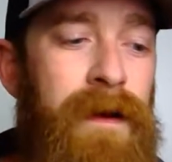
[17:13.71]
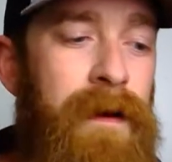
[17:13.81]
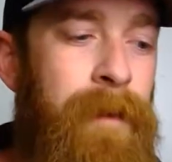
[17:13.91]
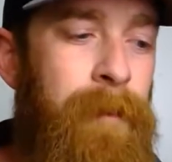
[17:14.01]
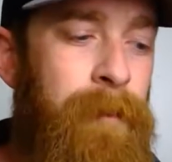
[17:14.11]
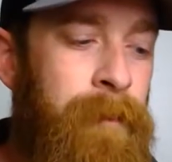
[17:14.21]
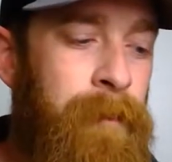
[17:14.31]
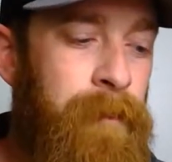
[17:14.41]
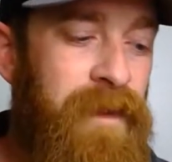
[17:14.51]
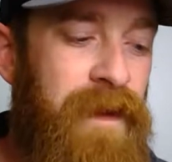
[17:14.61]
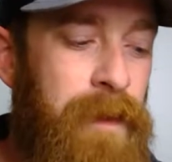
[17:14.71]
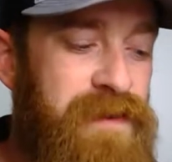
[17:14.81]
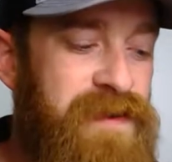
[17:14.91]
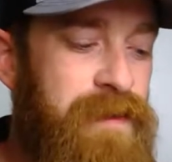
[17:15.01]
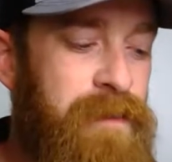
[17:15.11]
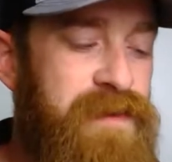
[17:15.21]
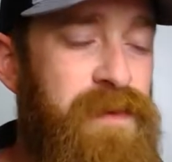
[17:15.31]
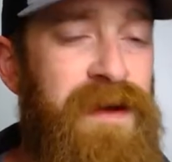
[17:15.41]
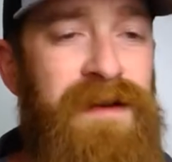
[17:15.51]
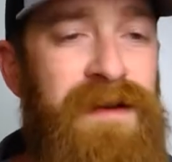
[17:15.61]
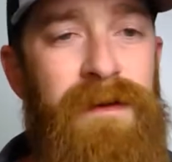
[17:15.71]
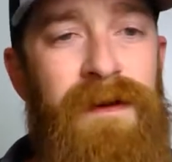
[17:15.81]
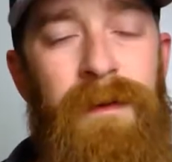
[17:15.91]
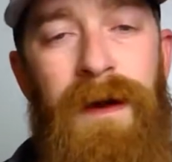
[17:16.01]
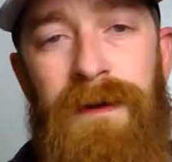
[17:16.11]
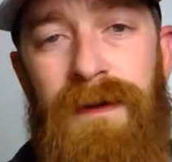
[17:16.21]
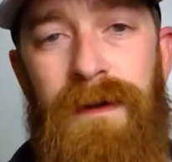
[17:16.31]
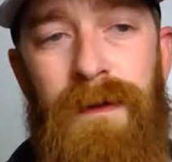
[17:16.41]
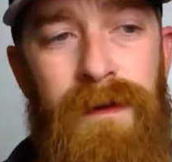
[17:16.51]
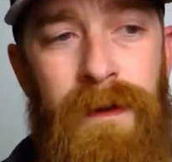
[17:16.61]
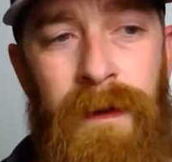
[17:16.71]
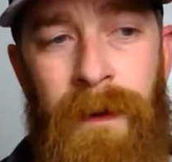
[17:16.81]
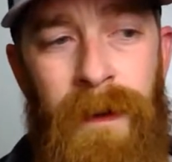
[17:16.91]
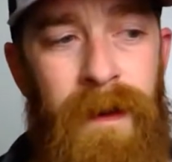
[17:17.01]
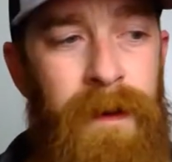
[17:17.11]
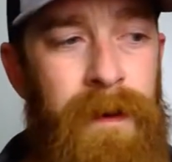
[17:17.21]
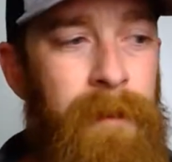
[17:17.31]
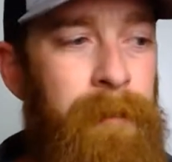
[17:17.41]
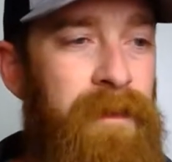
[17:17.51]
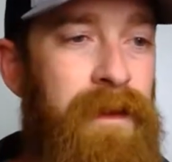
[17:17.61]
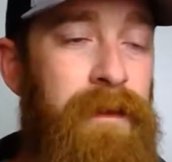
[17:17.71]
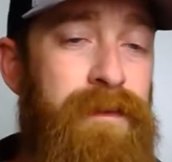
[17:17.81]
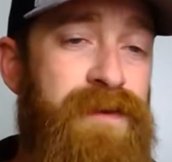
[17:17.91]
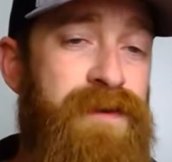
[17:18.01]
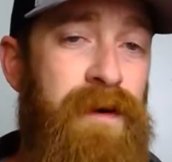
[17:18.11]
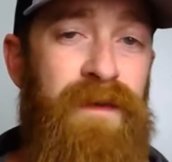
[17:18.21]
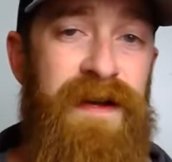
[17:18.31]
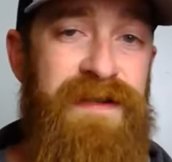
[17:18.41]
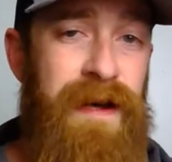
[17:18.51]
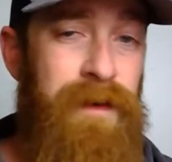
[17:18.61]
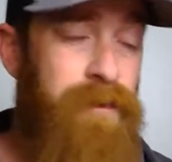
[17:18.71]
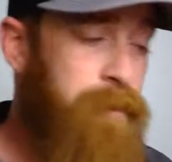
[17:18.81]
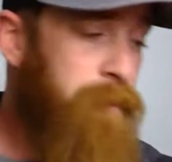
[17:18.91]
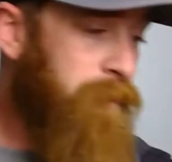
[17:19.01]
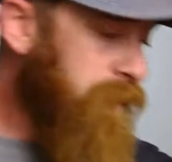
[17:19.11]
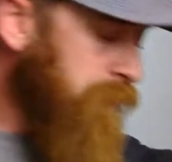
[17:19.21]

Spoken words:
I would assume it's because they're coming out with a new one and they're just trying to phase out of them.